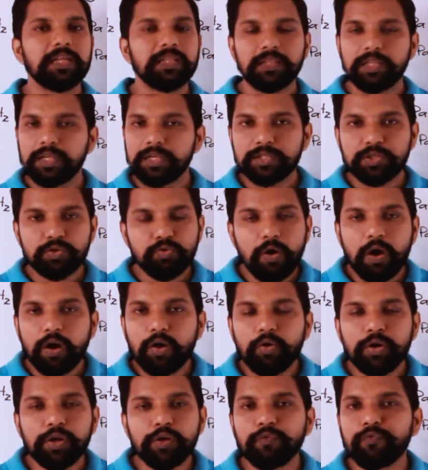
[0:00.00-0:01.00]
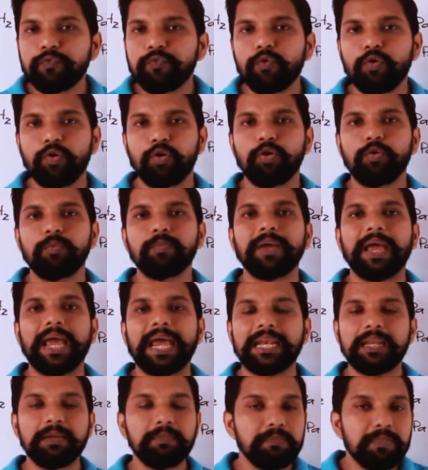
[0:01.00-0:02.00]
These two are going to form
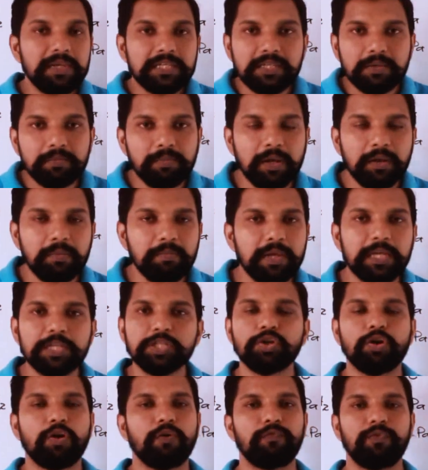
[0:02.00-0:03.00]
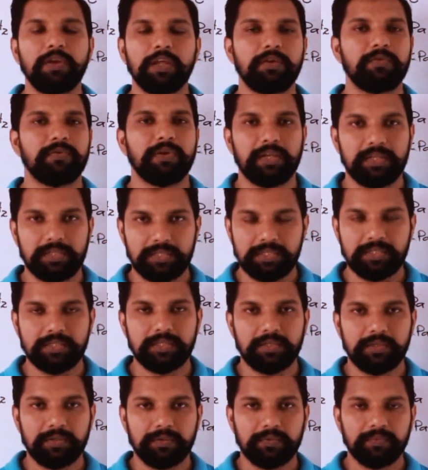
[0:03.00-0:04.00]
an immiscible mixture of
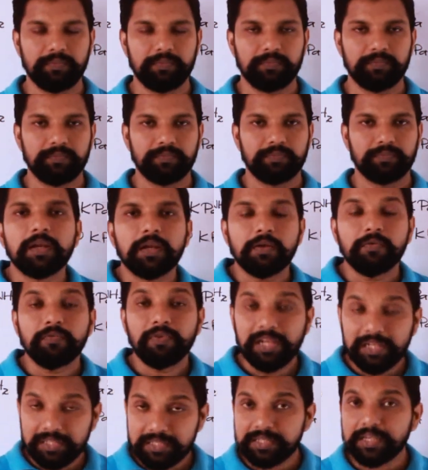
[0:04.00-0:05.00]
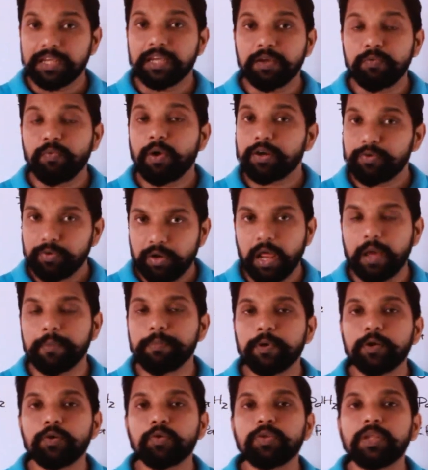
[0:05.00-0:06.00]
liquids. We will see what will
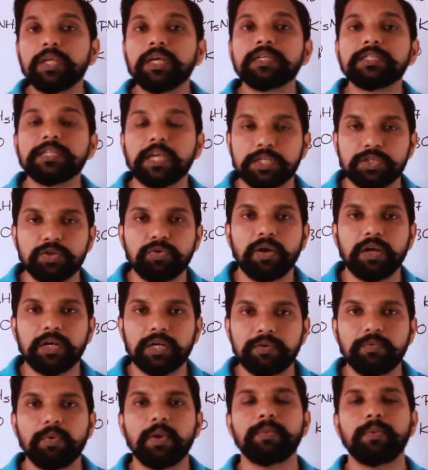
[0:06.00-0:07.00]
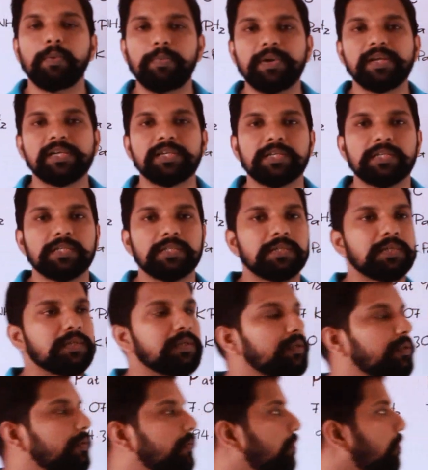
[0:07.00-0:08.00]
happen to their saturated vapor
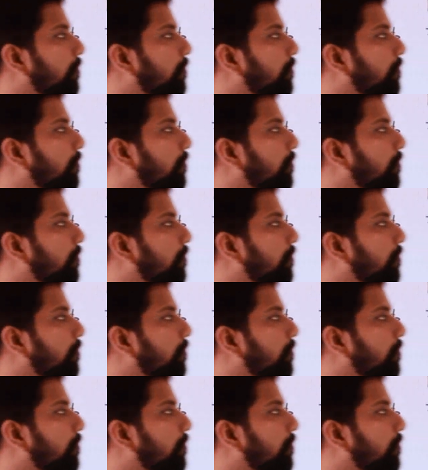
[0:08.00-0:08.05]
pressures.